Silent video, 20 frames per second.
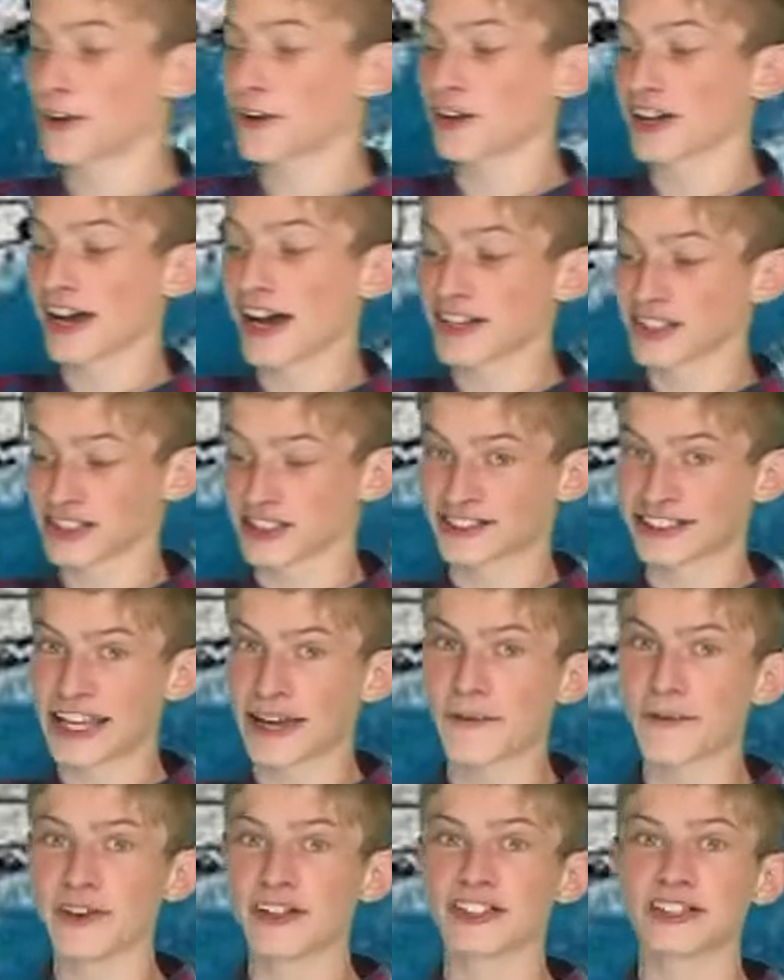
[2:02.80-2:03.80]
has
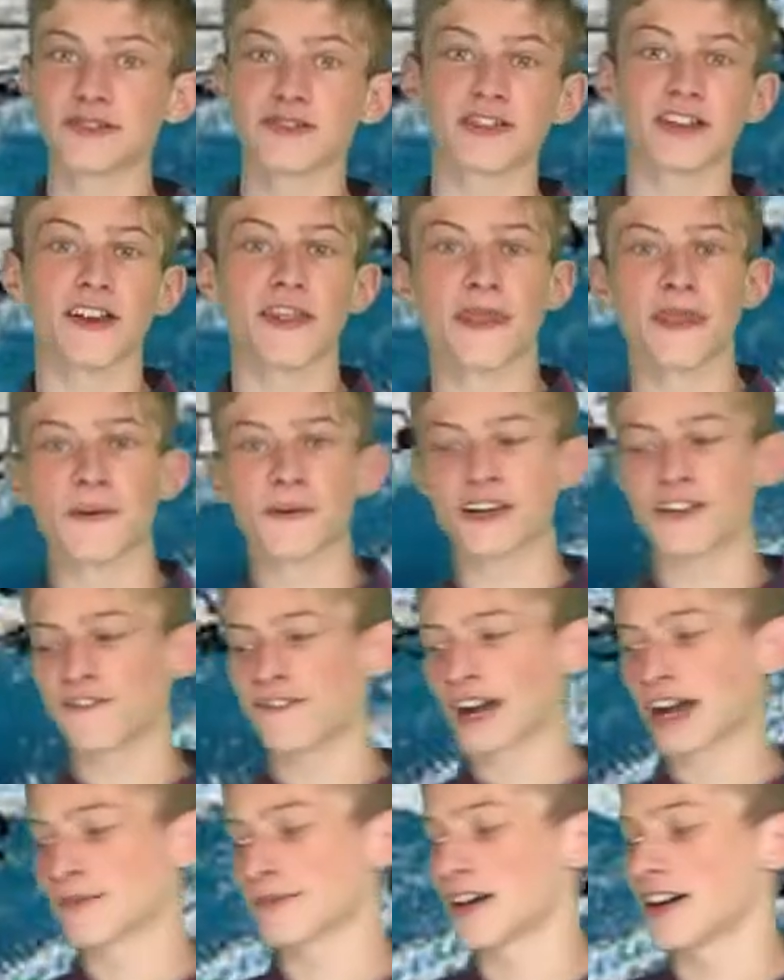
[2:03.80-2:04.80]
sustained winds of around
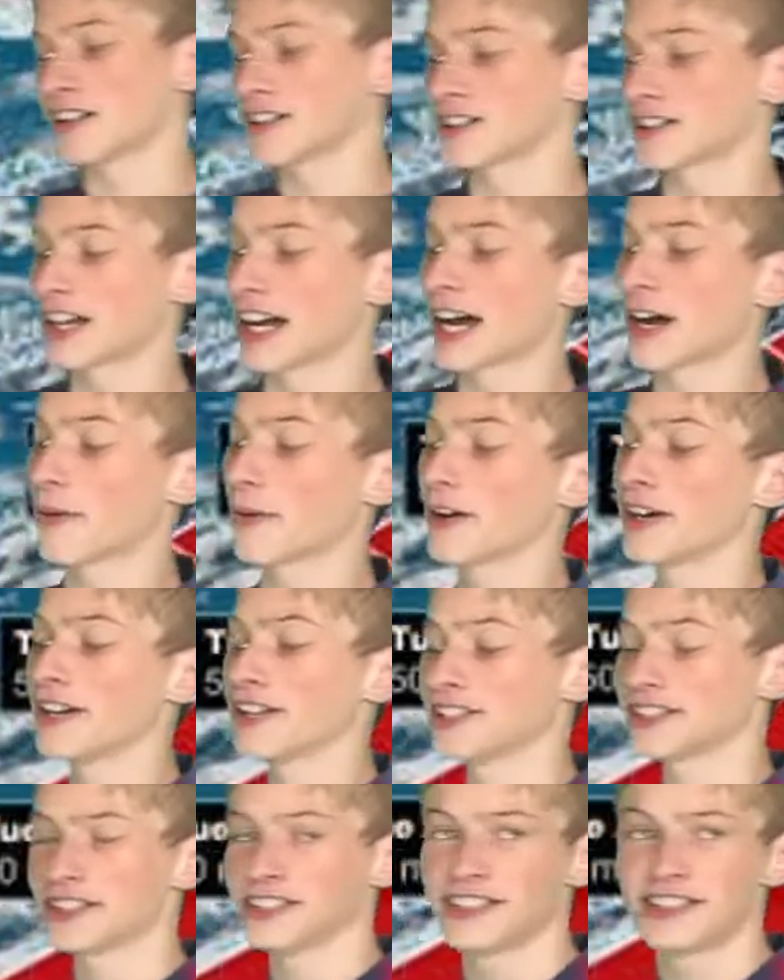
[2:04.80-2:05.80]
35 miles an hour. It
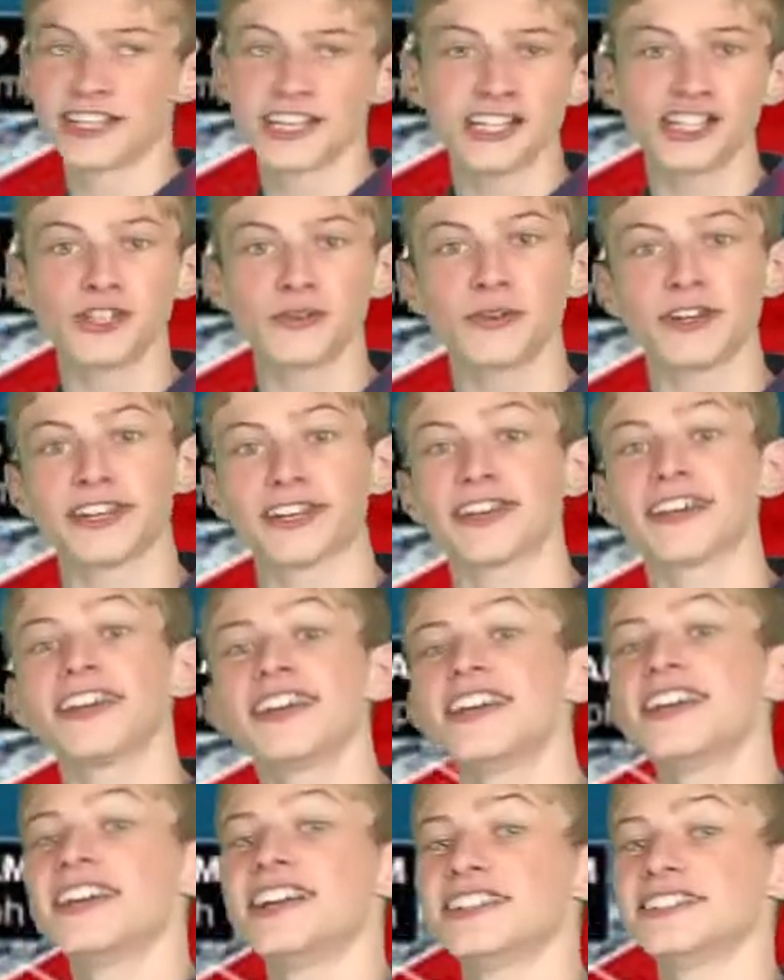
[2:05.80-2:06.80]
is continuing
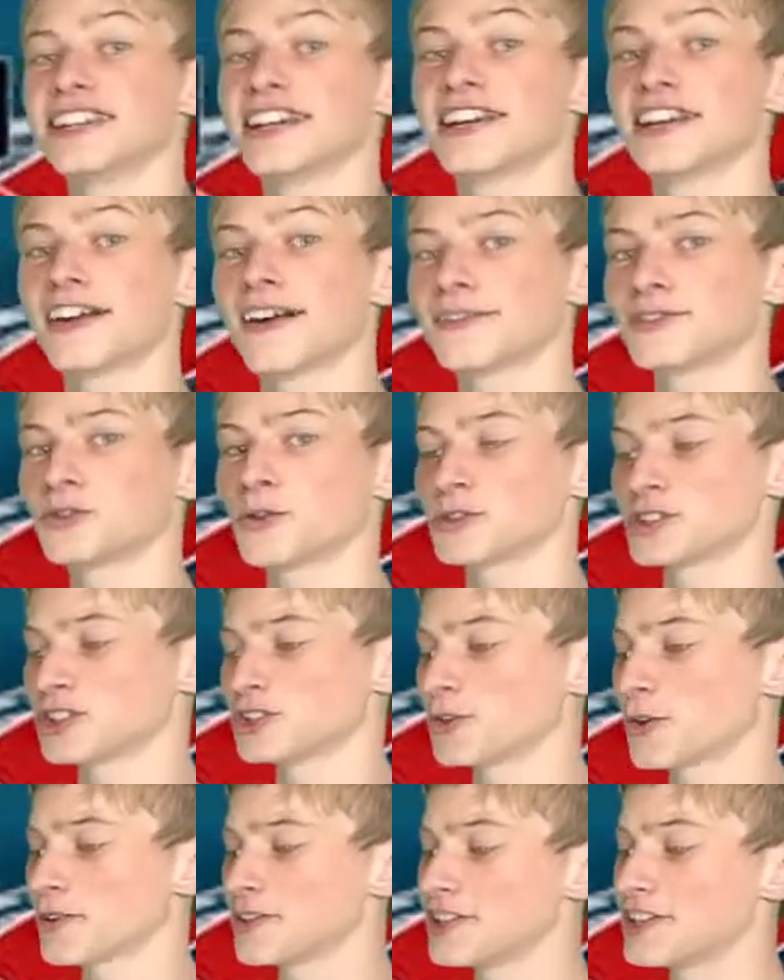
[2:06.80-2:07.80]
to head off towards the
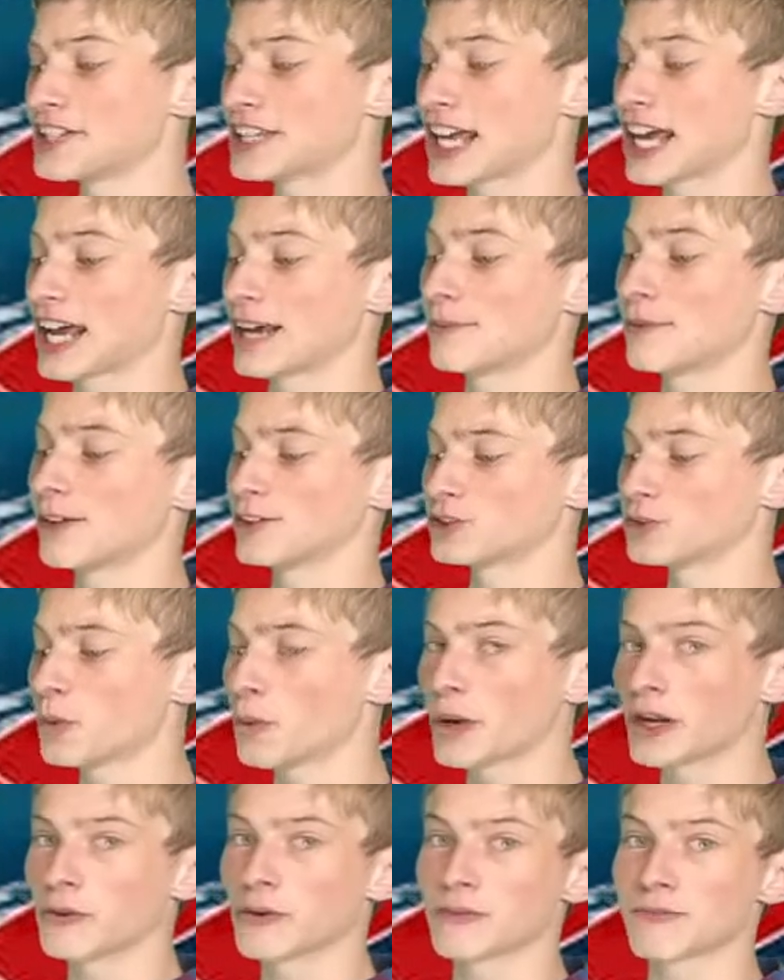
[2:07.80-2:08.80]
northeast at about
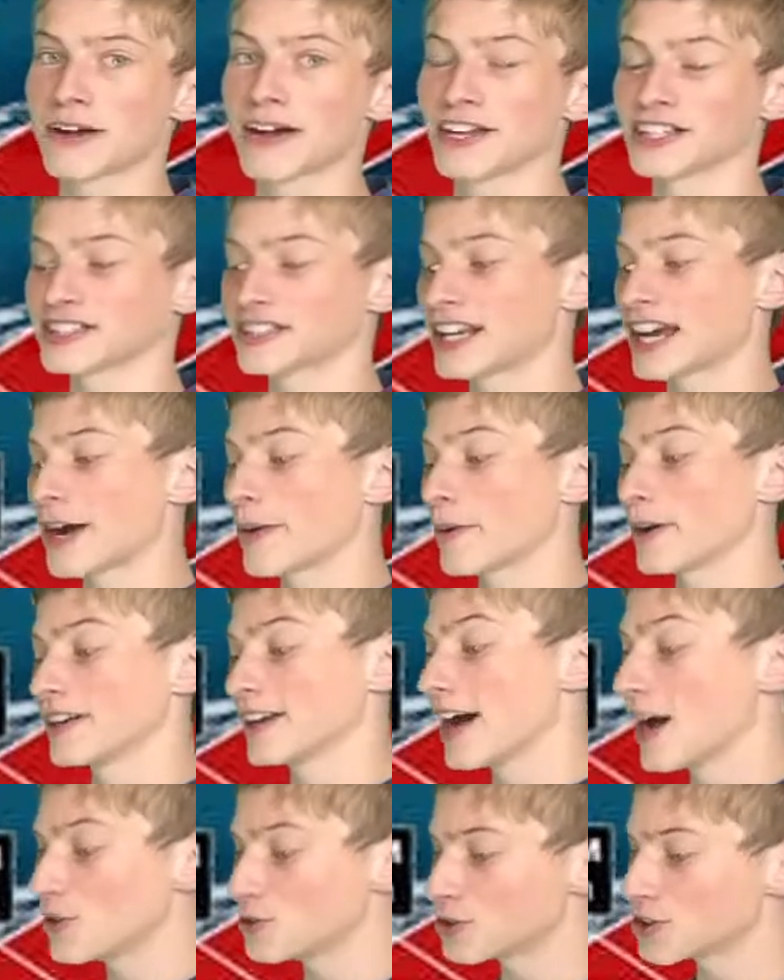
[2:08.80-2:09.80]
21 miles an hour. And
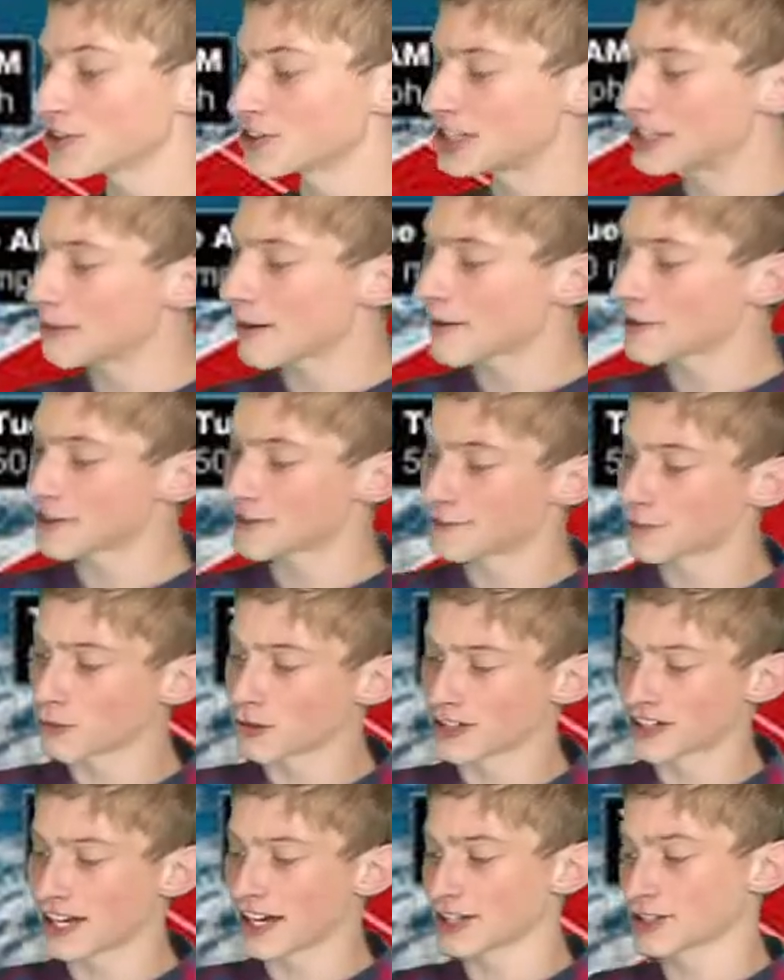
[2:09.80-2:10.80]
as you can see by this
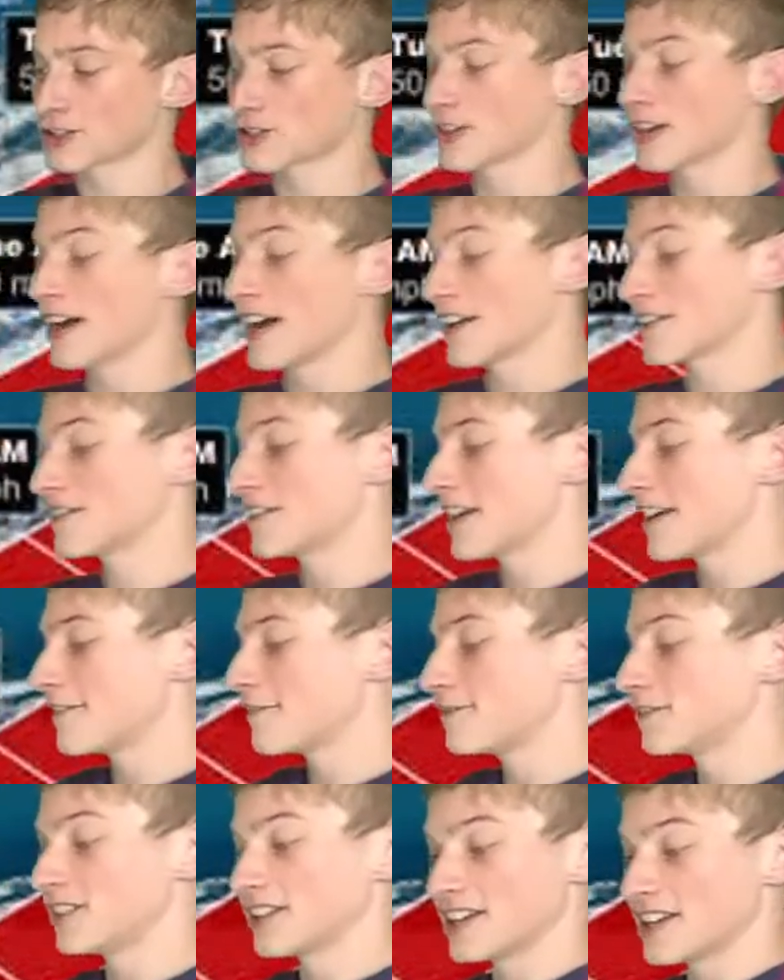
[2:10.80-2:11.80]
forecast track,
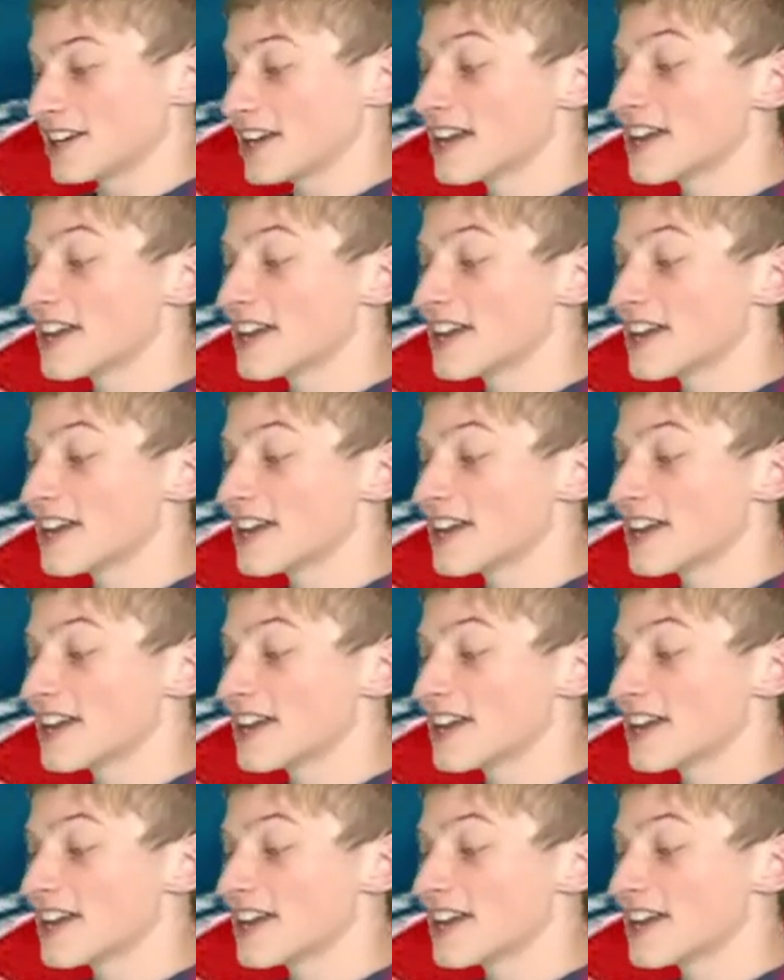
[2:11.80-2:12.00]
thankfully,